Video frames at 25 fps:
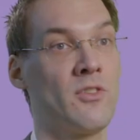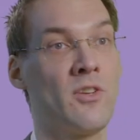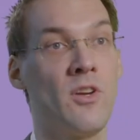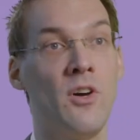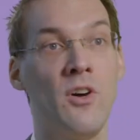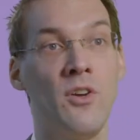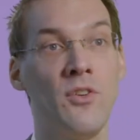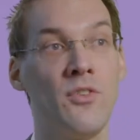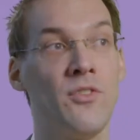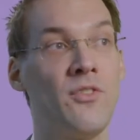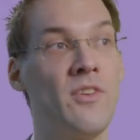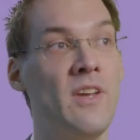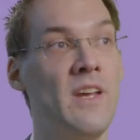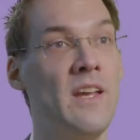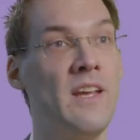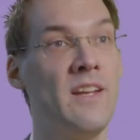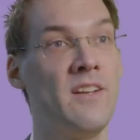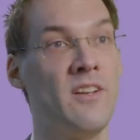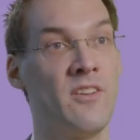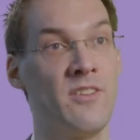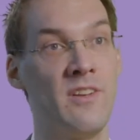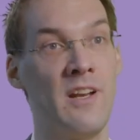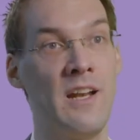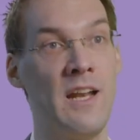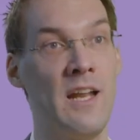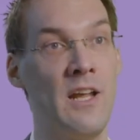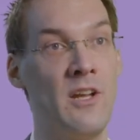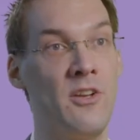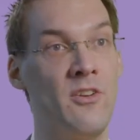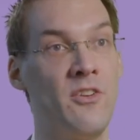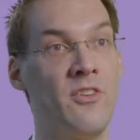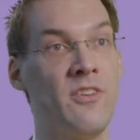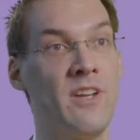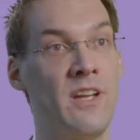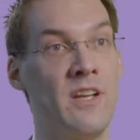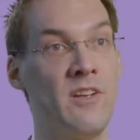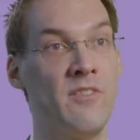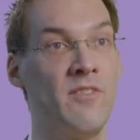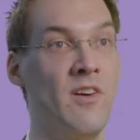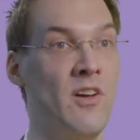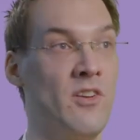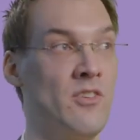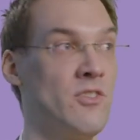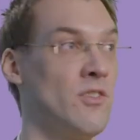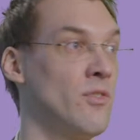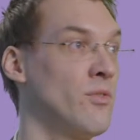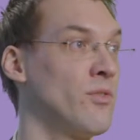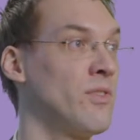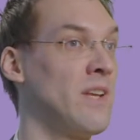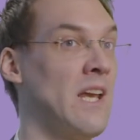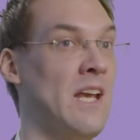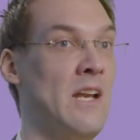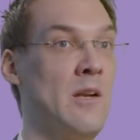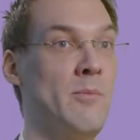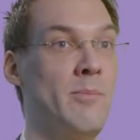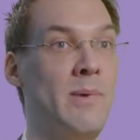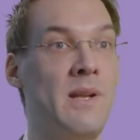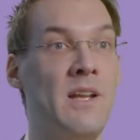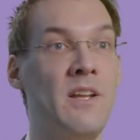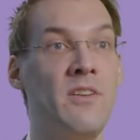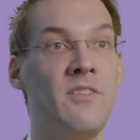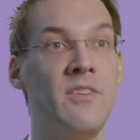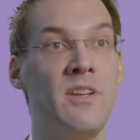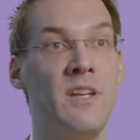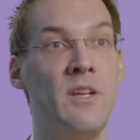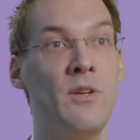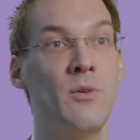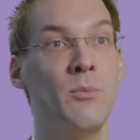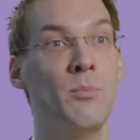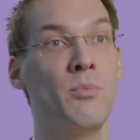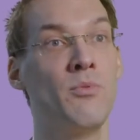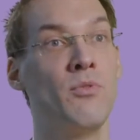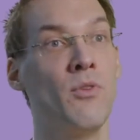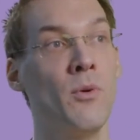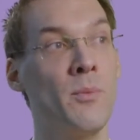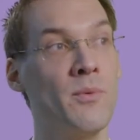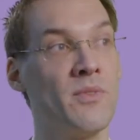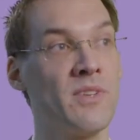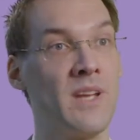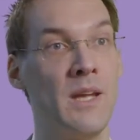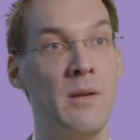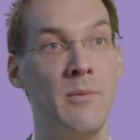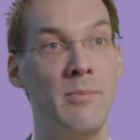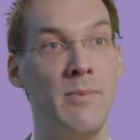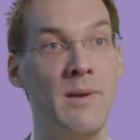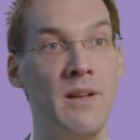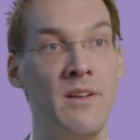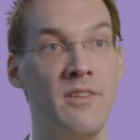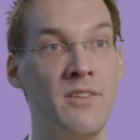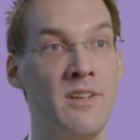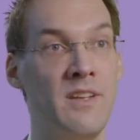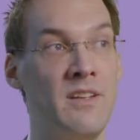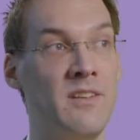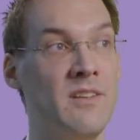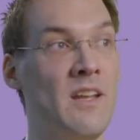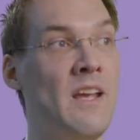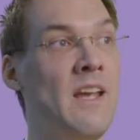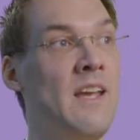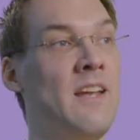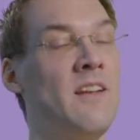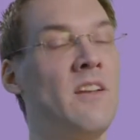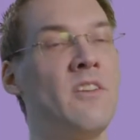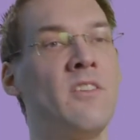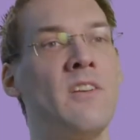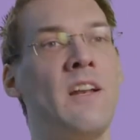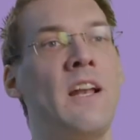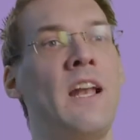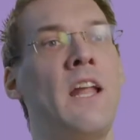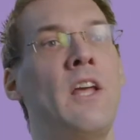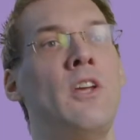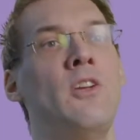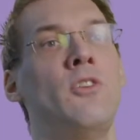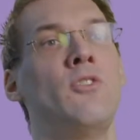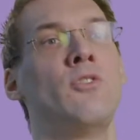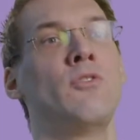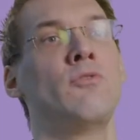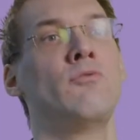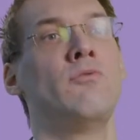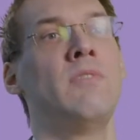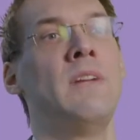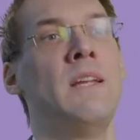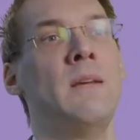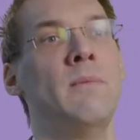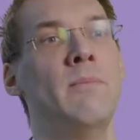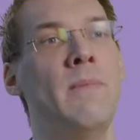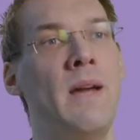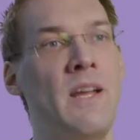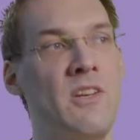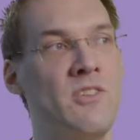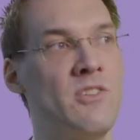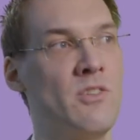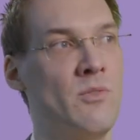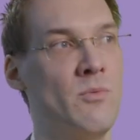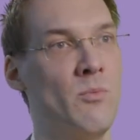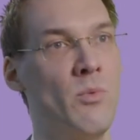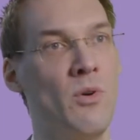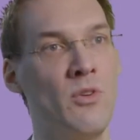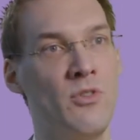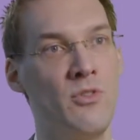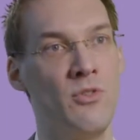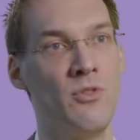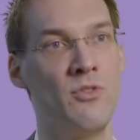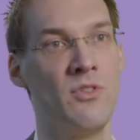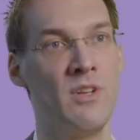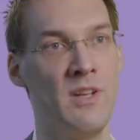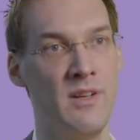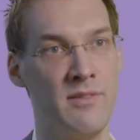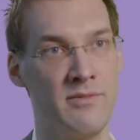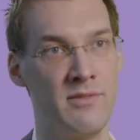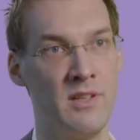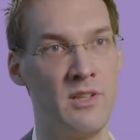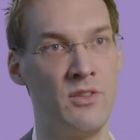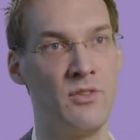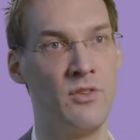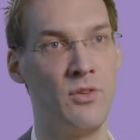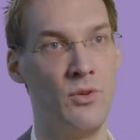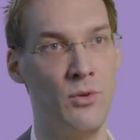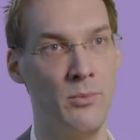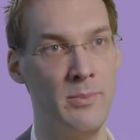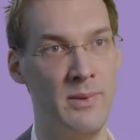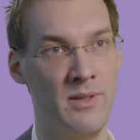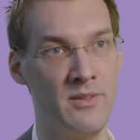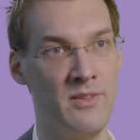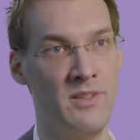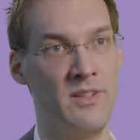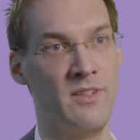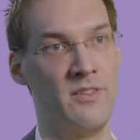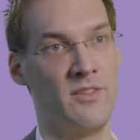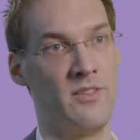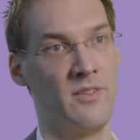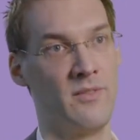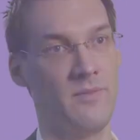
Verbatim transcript: cost, doesn't allow you to take advantage of scalability or performance capabilities, doesn't allow you to reimagine what you're delivering to your business.